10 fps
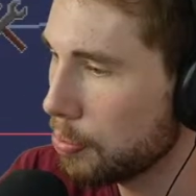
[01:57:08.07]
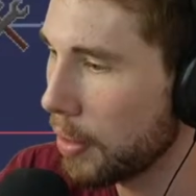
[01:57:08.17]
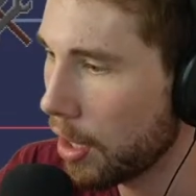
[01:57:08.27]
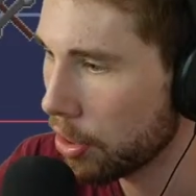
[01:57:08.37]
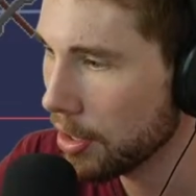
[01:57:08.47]
But
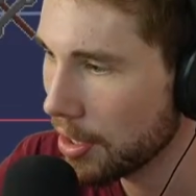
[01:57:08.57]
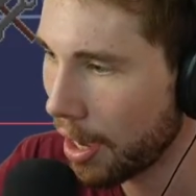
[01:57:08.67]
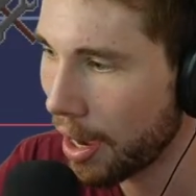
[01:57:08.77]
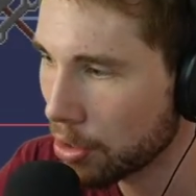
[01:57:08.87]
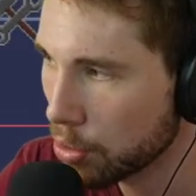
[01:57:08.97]
I think the
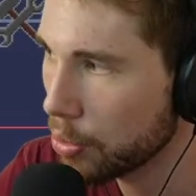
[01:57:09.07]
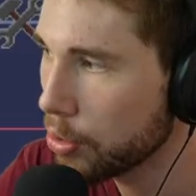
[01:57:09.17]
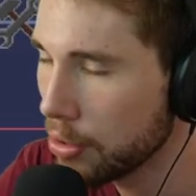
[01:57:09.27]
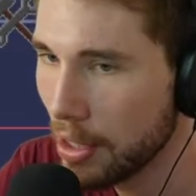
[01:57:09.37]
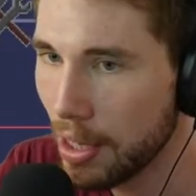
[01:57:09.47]

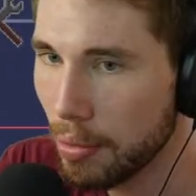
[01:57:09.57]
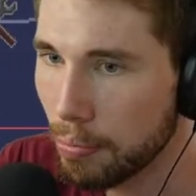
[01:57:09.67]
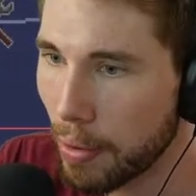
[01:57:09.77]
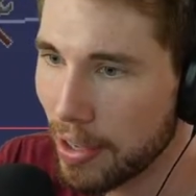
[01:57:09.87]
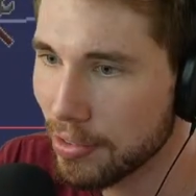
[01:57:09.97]
actual
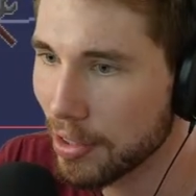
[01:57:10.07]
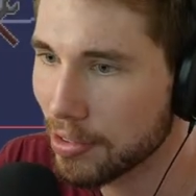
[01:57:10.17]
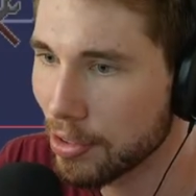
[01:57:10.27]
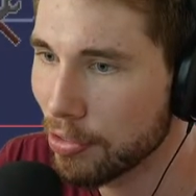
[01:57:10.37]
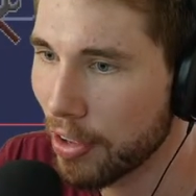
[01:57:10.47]
basics
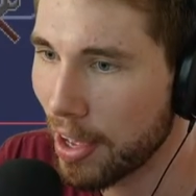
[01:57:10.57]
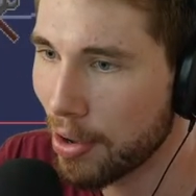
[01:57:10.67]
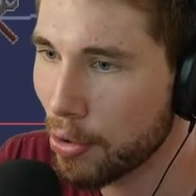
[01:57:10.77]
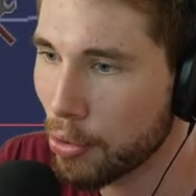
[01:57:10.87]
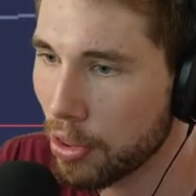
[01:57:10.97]
of
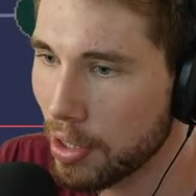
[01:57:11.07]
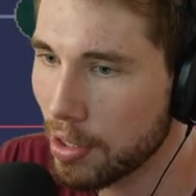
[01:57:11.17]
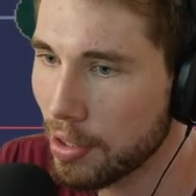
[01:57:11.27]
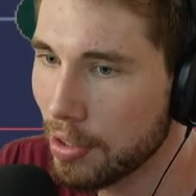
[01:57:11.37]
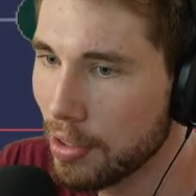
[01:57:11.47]
how
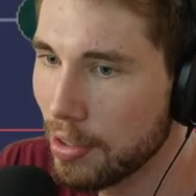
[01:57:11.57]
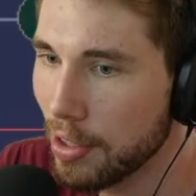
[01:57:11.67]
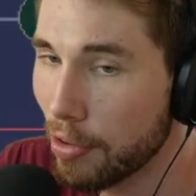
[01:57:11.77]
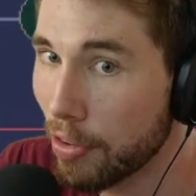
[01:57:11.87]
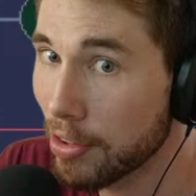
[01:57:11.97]
the
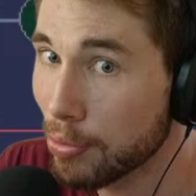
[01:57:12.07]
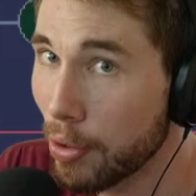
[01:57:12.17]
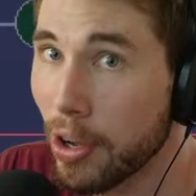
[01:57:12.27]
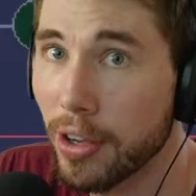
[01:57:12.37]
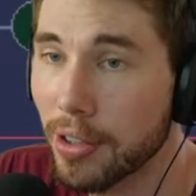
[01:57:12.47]
events
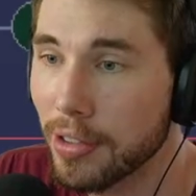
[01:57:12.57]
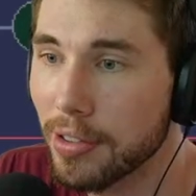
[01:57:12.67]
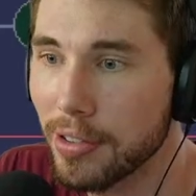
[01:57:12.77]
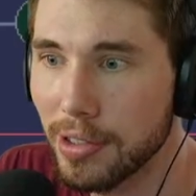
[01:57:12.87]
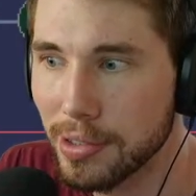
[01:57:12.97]
work
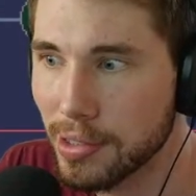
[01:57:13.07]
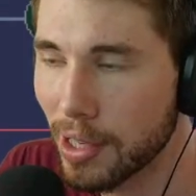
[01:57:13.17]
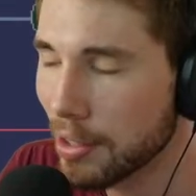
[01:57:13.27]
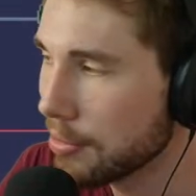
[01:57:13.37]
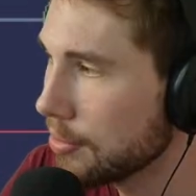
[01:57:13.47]
is
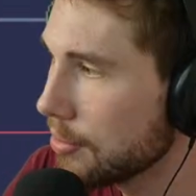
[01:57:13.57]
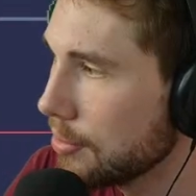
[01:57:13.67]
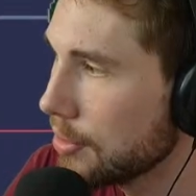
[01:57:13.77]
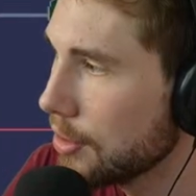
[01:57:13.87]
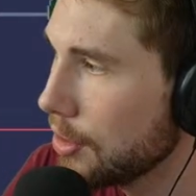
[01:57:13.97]
done.
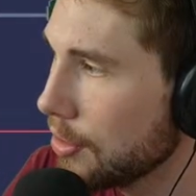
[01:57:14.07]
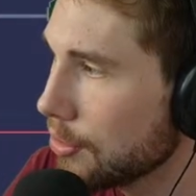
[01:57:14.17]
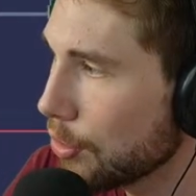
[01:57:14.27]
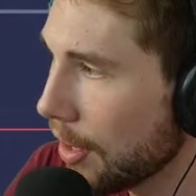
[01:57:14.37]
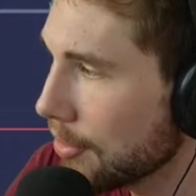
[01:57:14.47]

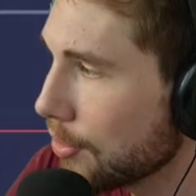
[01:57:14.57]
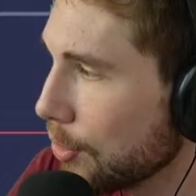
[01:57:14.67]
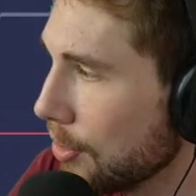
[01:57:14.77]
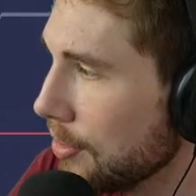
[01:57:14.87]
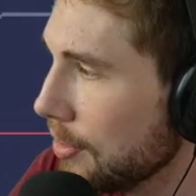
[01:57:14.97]
So that's
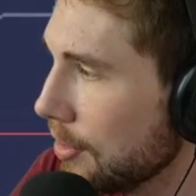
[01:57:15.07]
good.